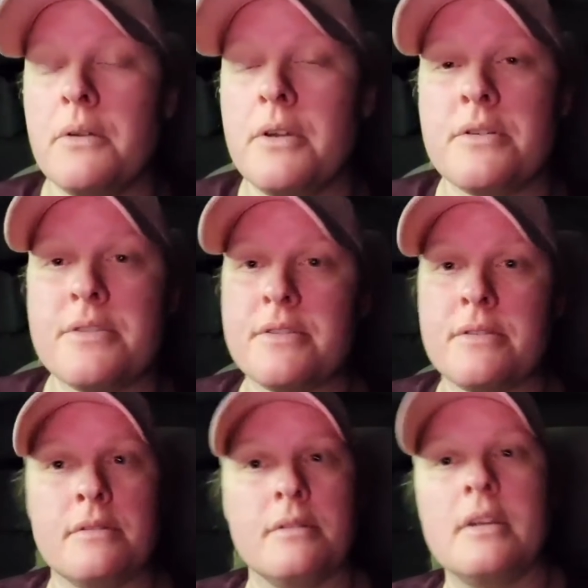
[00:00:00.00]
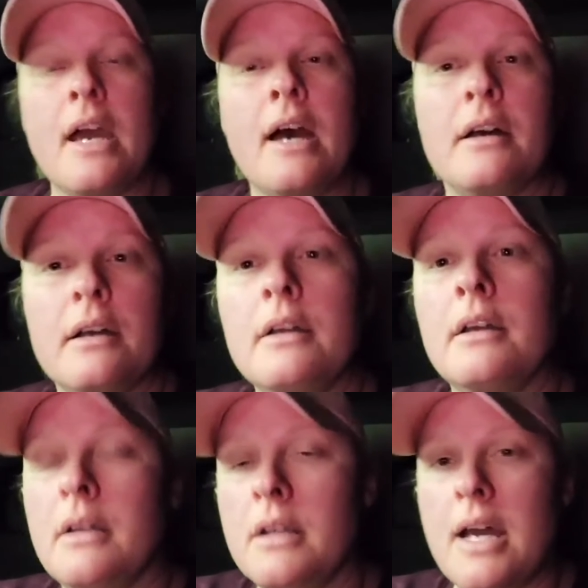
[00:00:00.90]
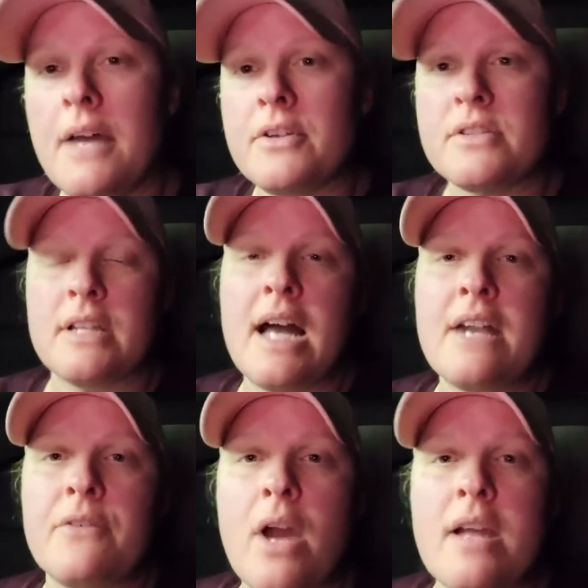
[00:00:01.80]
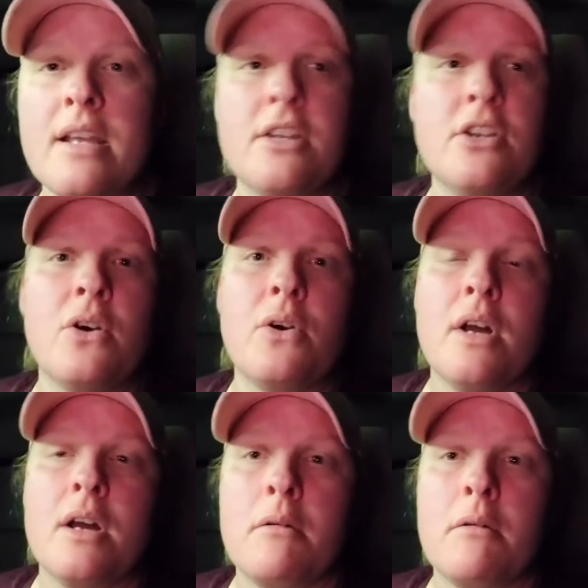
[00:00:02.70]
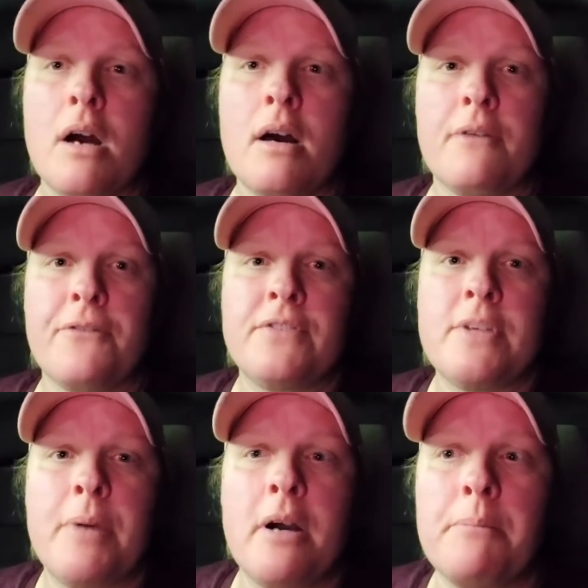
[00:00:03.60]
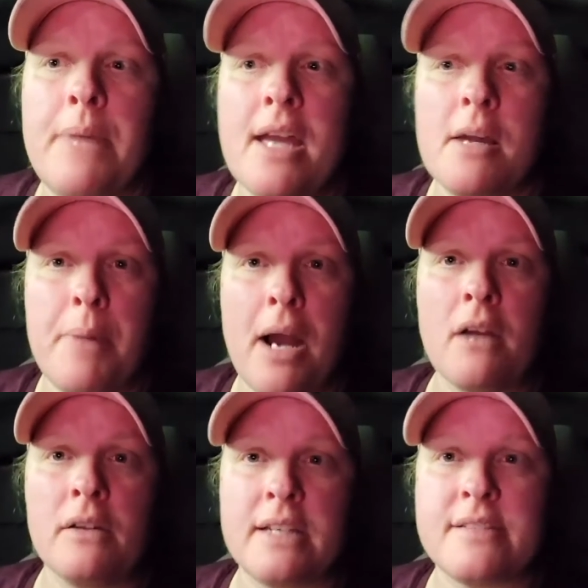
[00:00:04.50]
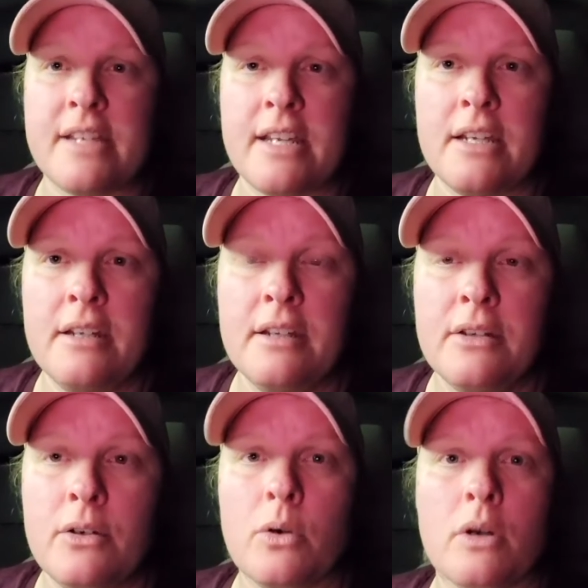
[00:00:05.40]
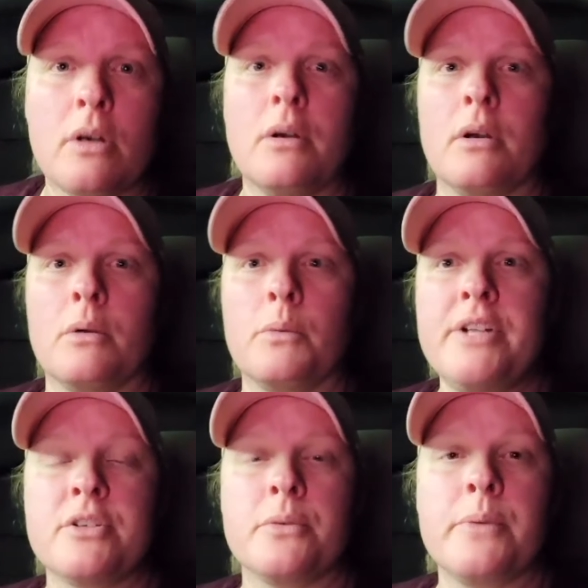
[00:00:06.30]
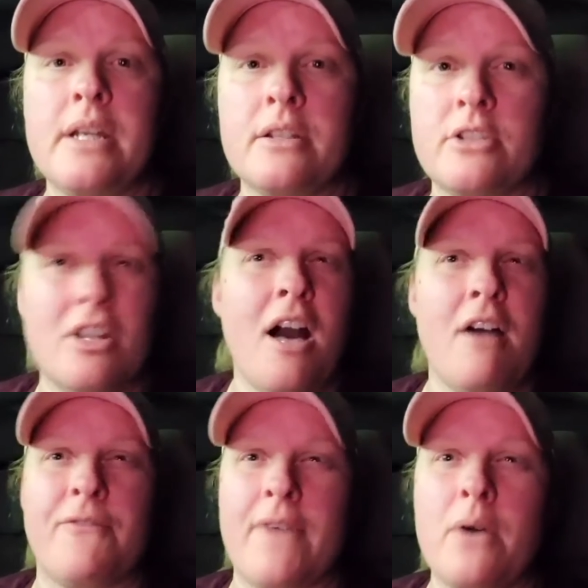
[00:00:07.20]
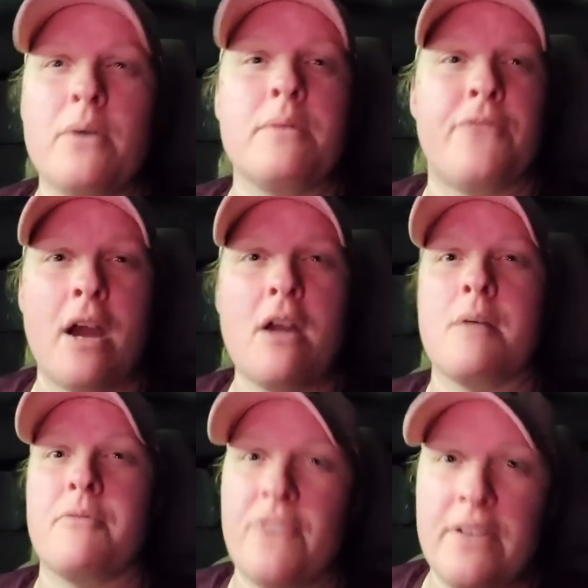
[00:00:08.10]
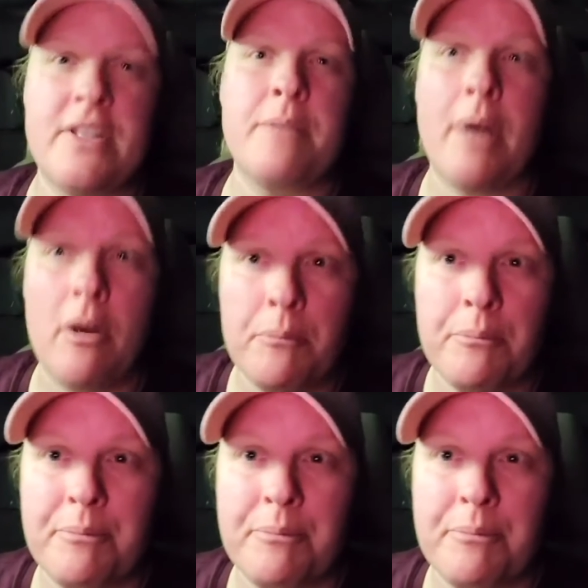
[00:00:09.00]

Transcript: there's yeah, yeah, there's a lot of right, and you know, a, a 50 pound bag of barley seed or or winter wheat. Do you know how far, far a 50 pound